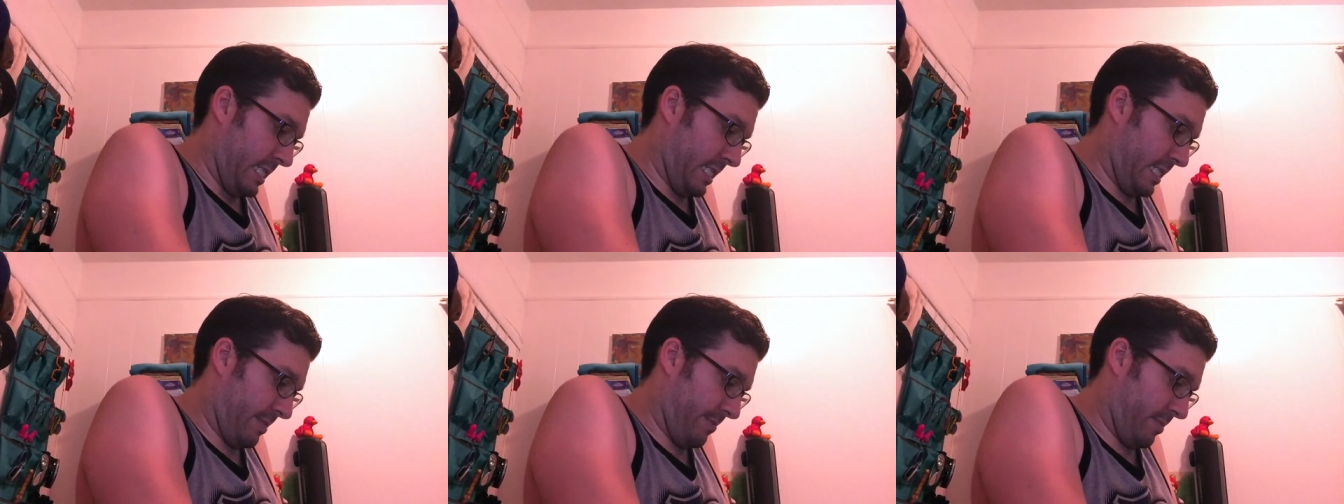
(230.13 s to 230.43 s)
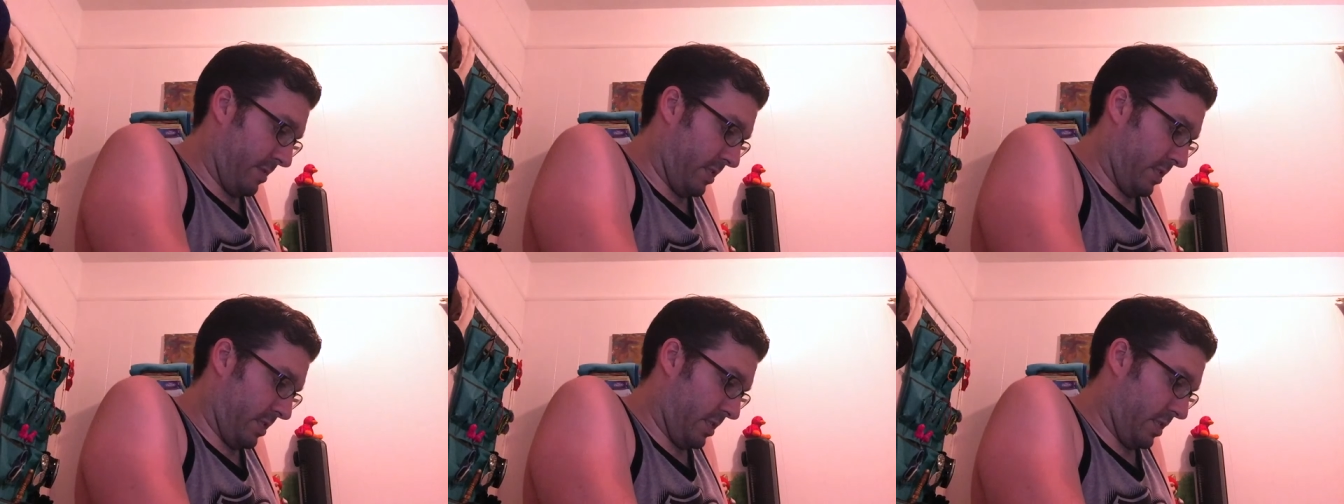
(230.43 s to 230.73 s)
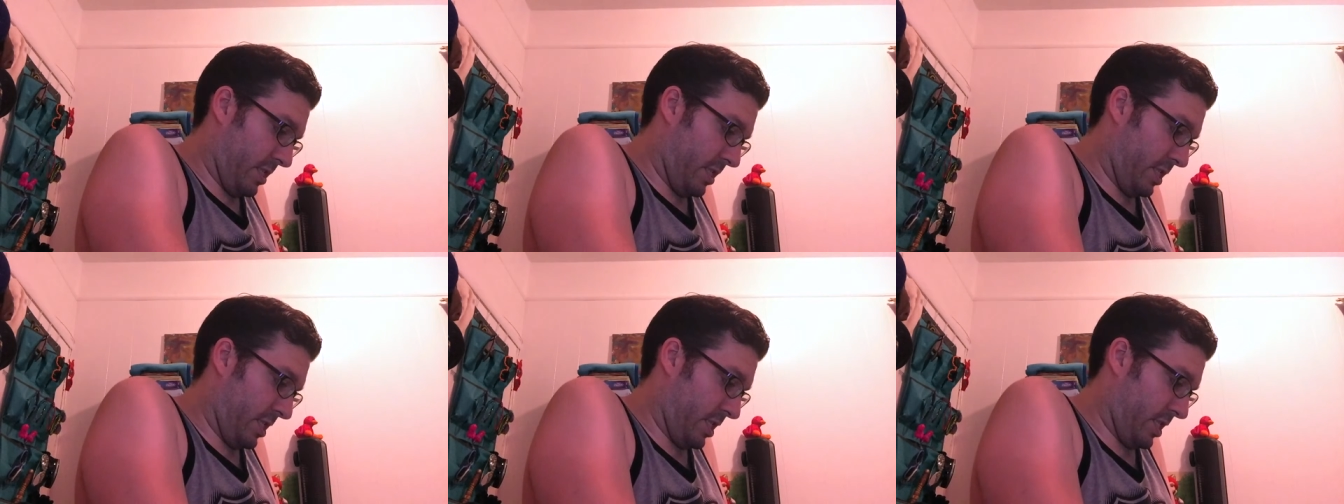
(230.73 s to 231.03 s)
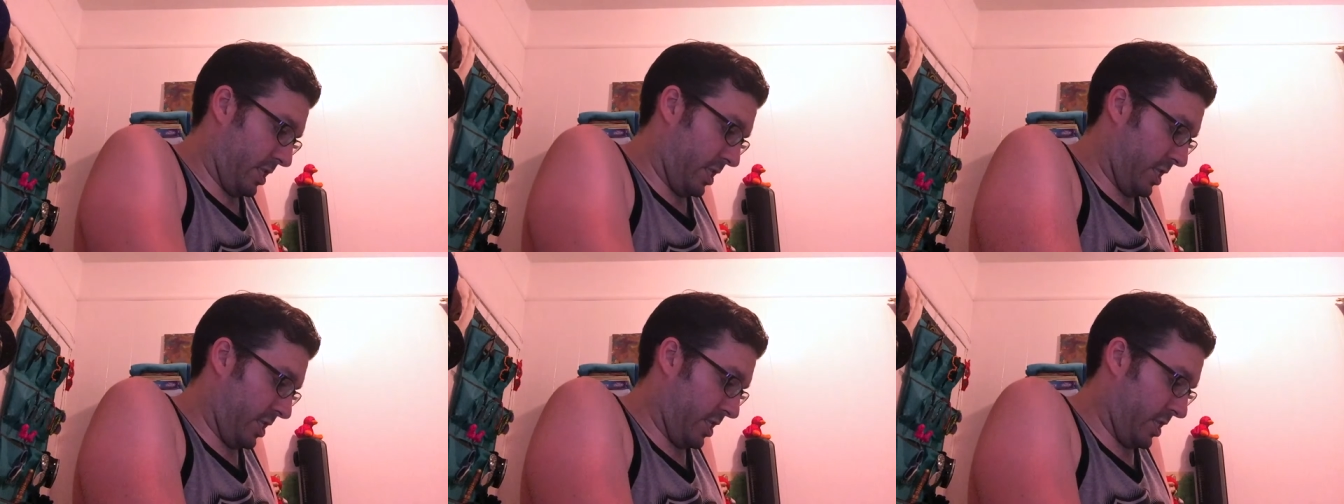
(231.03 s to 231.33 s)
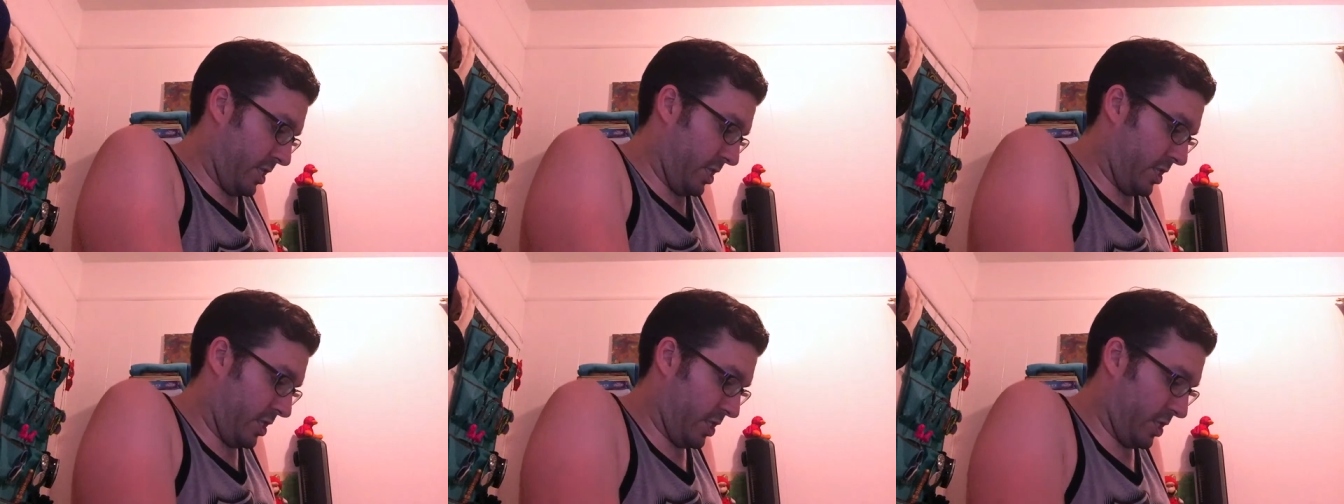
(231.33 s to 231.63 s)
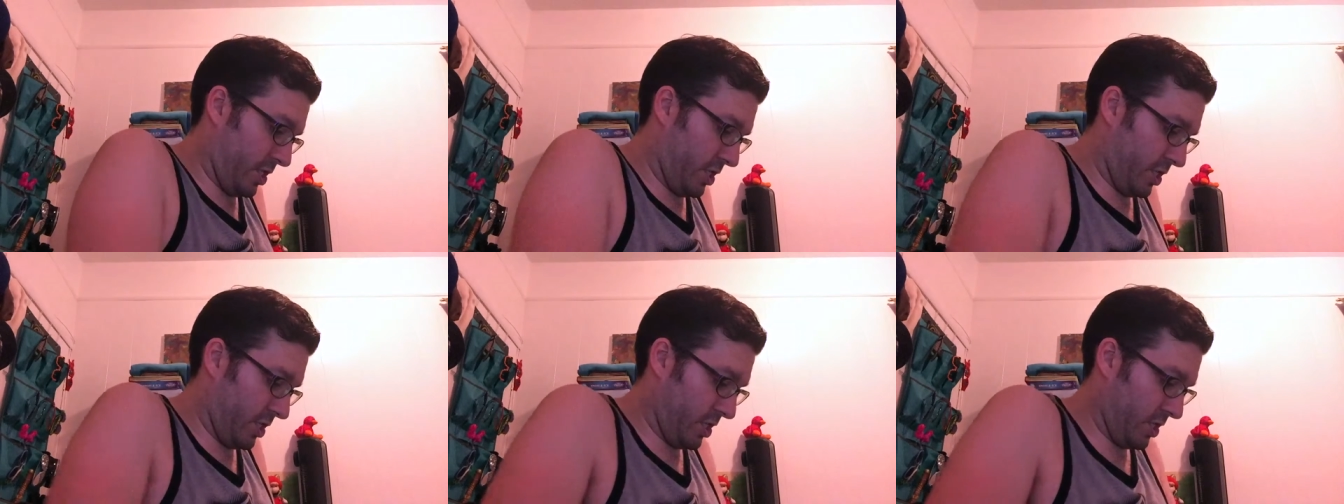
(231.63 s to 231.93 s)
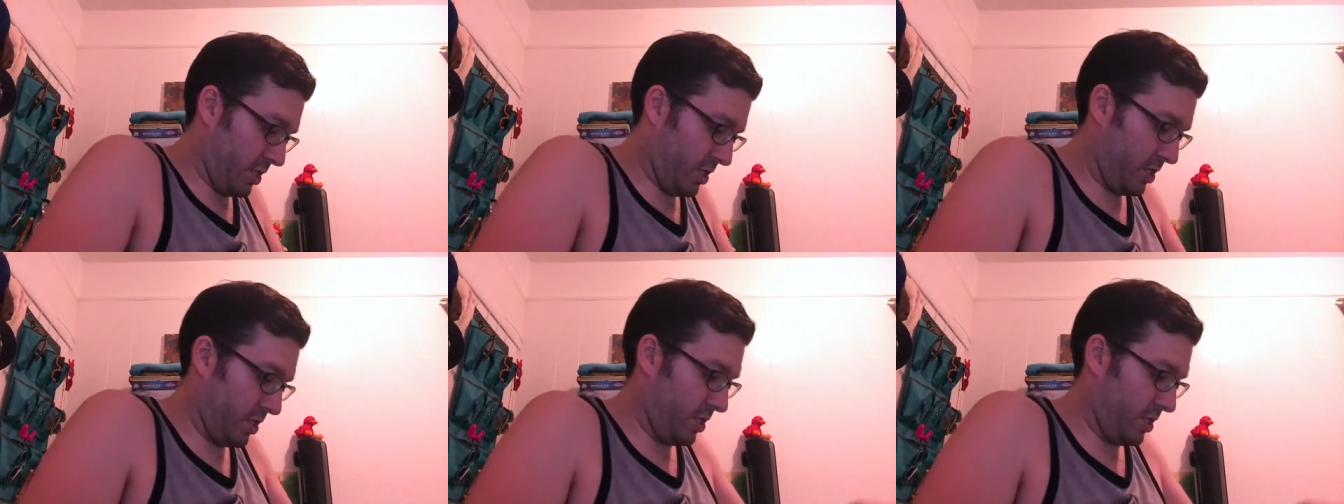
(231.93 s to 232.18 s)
Let me see this.